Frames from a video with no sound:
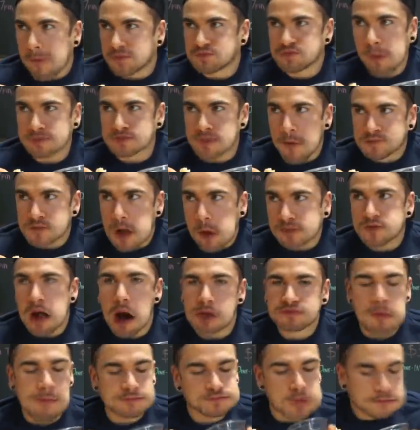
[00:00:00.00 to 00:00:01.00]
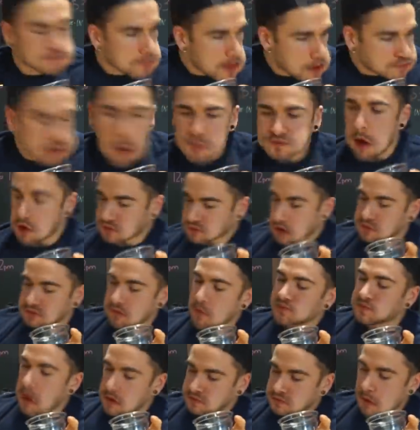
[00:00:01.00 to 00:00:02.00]
Desperate times call for desperate
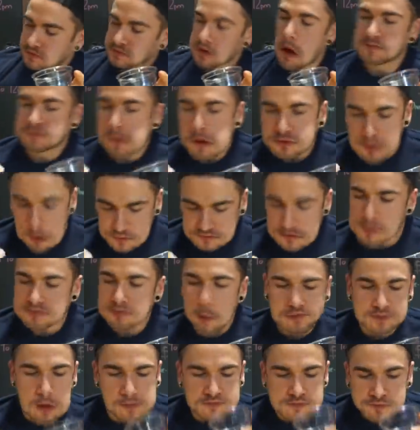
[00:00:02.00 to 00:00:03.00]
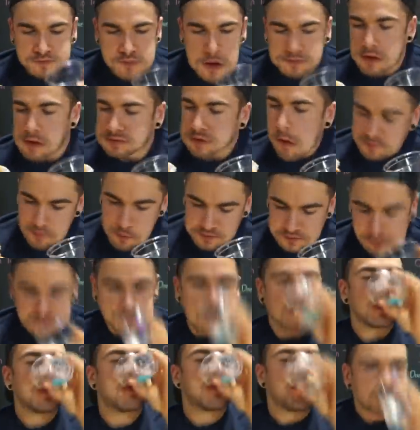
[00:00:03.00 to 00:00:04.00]
measures, but as I've said, I'm always ready to
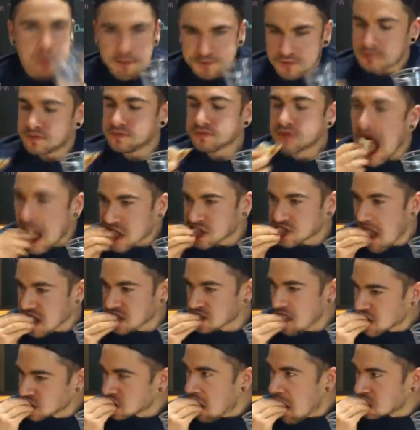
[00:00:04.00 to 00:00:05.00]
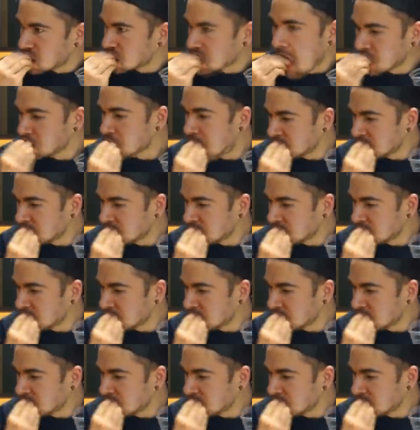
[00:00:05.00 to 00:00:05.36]
die, do or die, and this